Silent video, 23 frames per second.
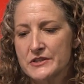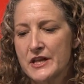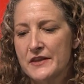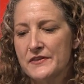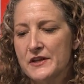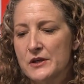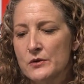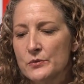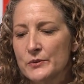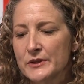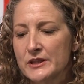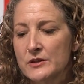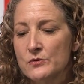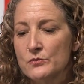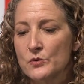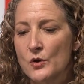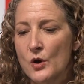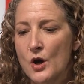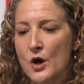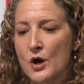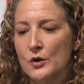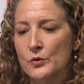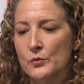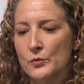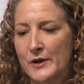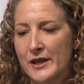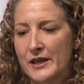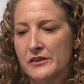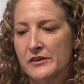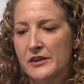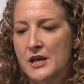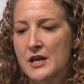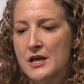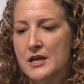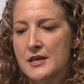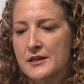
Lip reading: nothing really wrong with